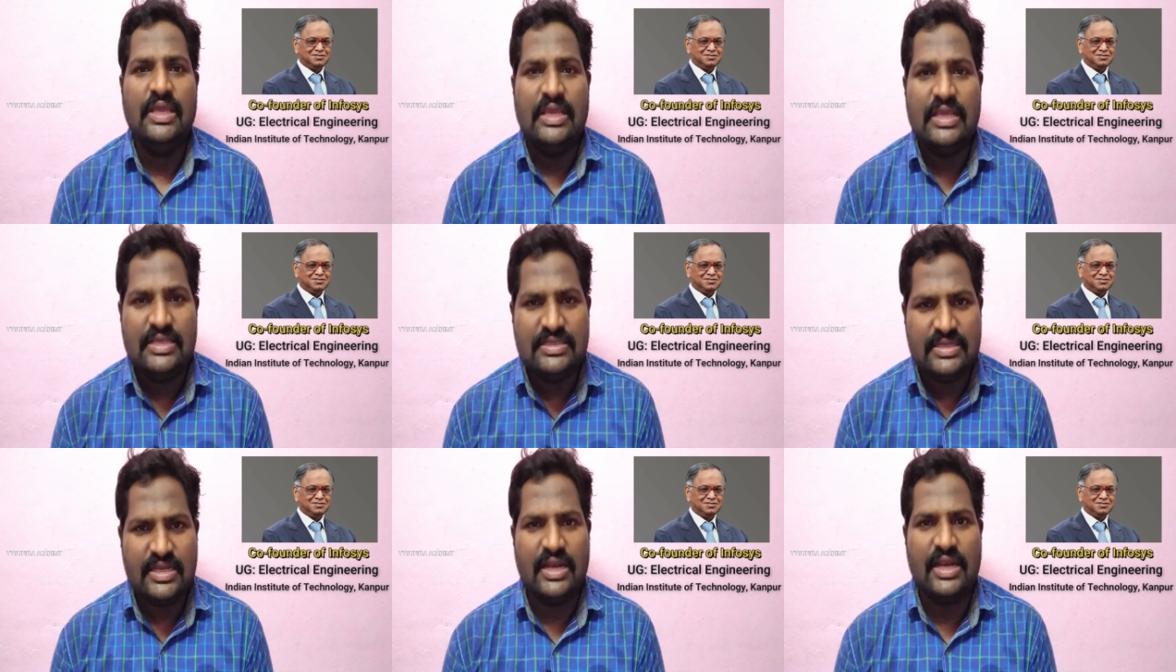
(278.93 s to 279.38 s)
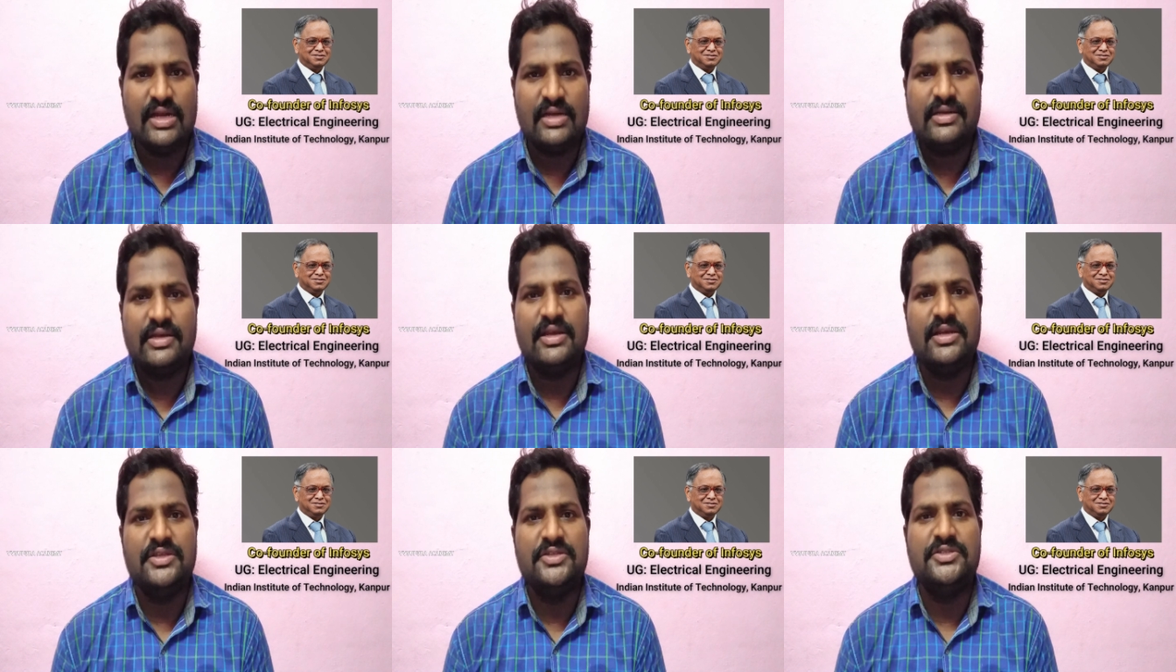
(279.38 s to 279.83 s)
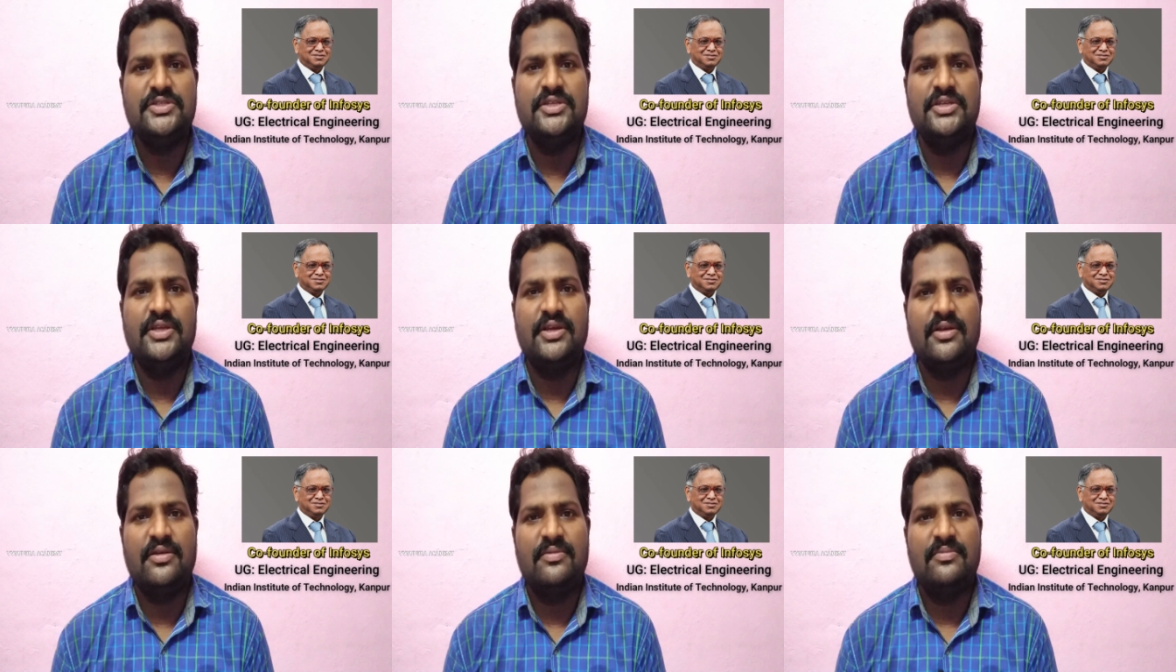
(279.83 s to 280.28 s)
he is an electrical
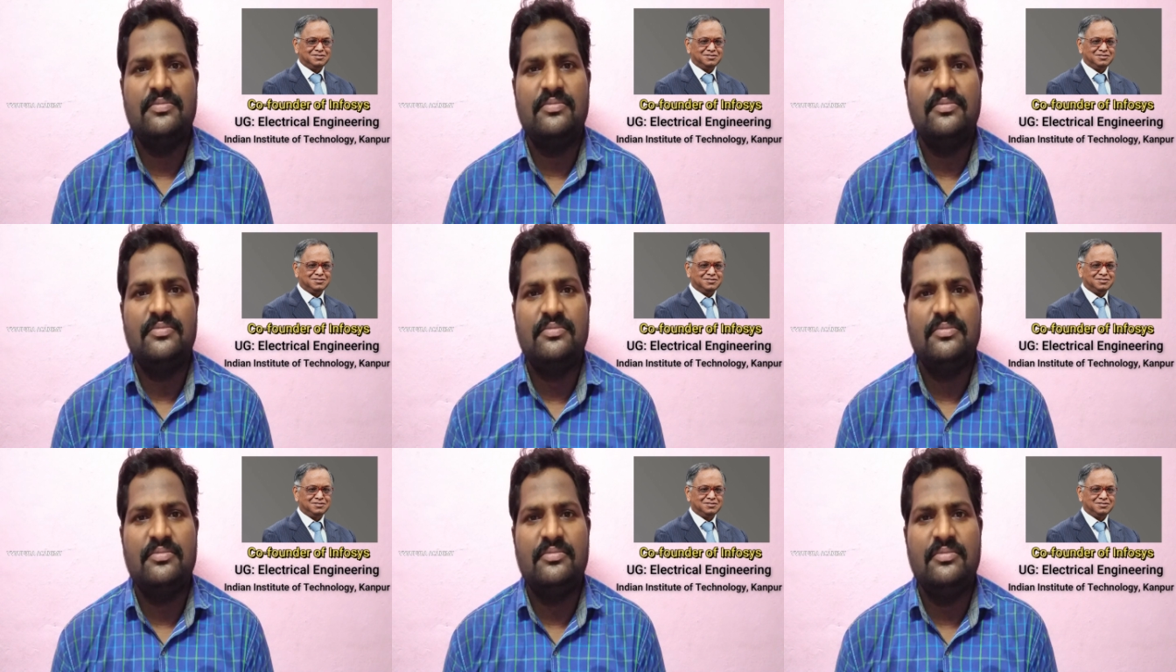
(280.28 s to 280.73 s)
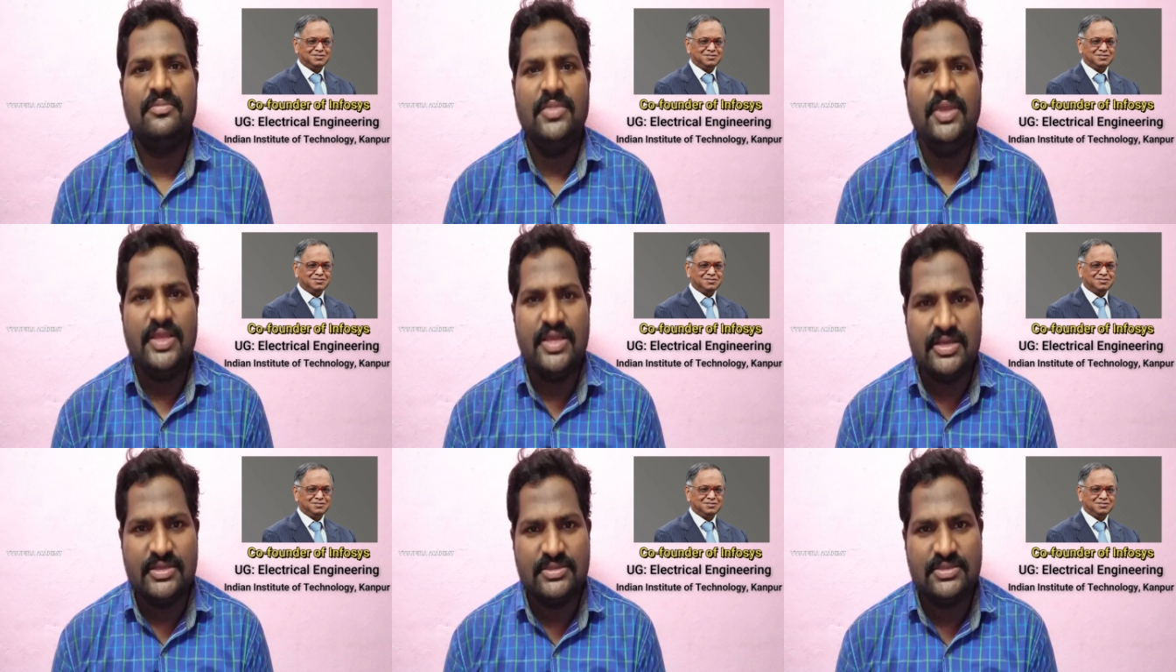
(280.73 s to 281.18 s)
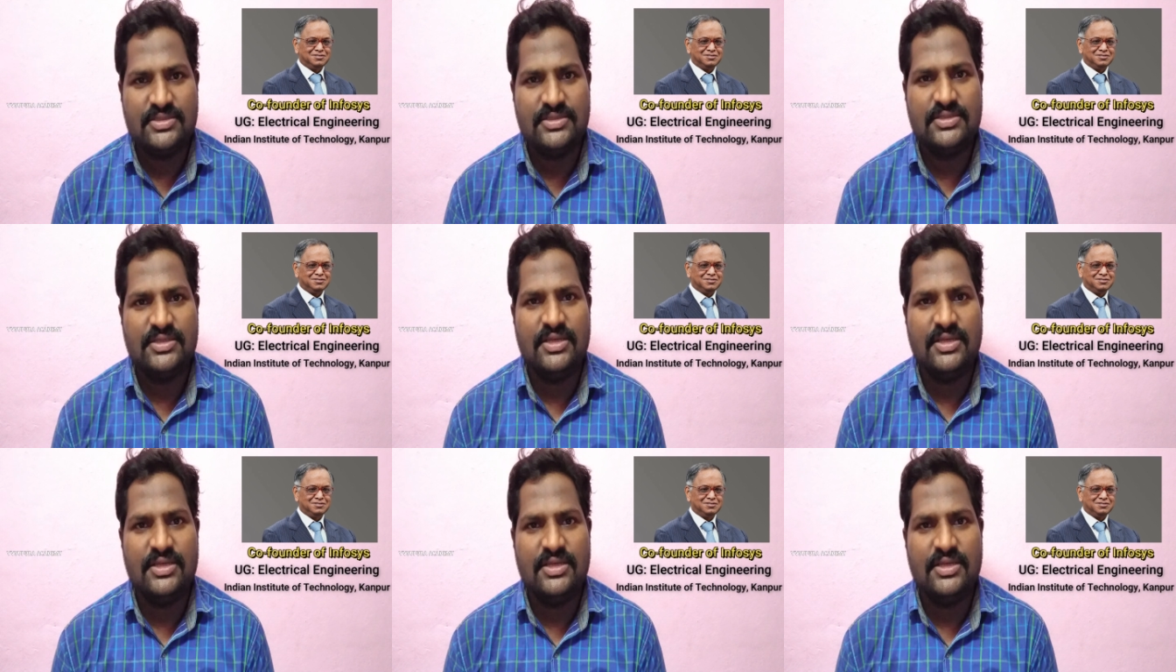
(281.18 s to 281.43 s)
engineer. Yes,